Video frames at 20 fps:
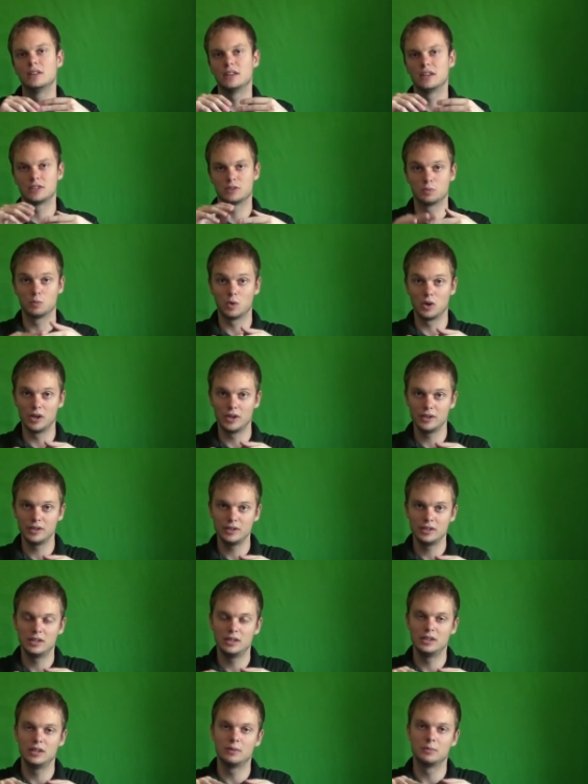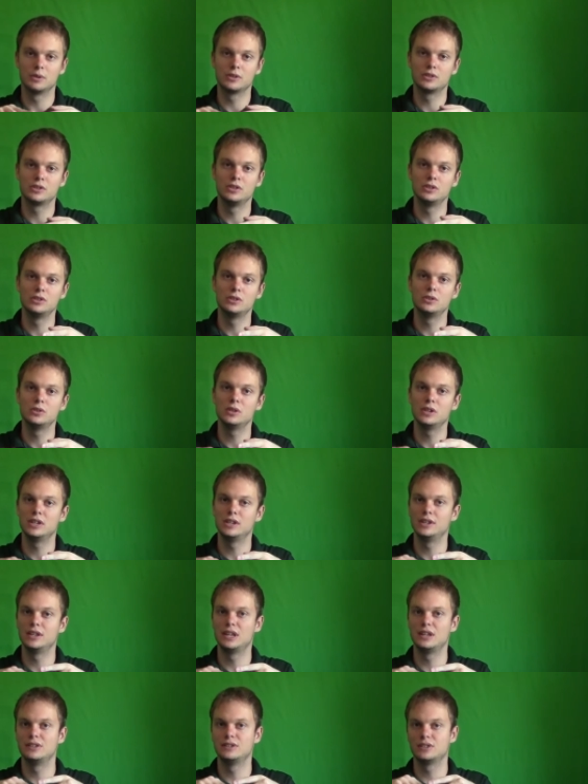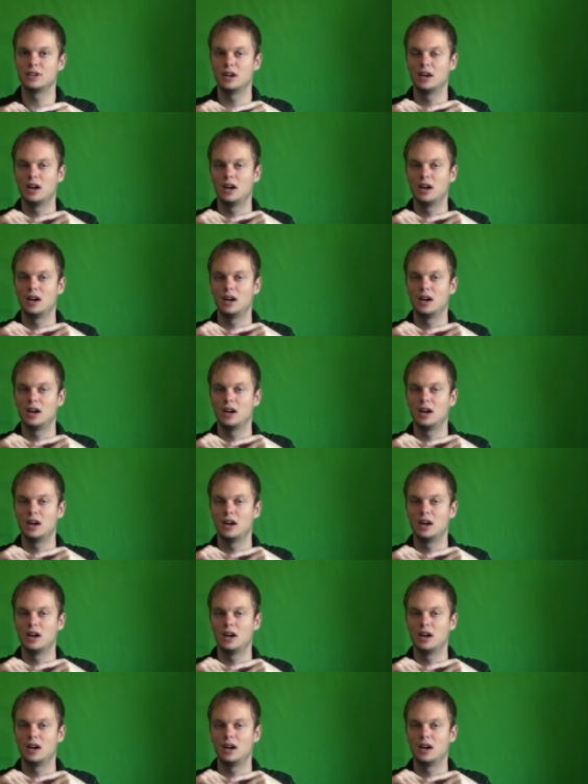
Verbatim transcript: That's one. Number two is,